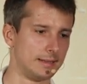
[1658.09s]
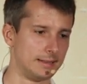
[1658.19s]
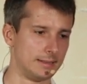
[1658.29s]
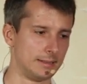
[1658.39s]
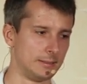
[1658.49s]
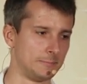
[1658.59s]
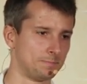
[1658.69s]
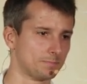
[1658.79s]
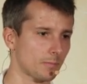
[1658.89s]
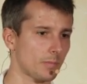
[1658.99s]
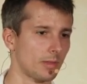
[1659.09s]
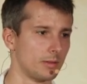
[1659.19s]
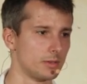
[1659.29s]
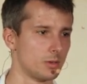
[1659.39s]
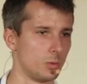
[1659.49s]
Um,
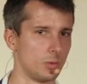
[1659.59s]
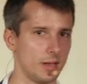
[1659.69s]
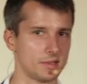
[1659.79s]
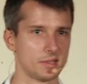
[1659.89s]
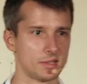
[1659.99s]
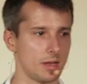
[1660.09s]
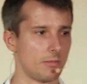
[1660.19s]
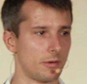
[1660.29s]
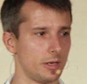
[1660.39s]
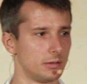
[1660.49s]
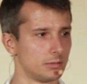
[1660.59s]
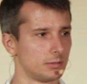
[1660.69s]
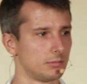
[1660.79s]
so as the summary,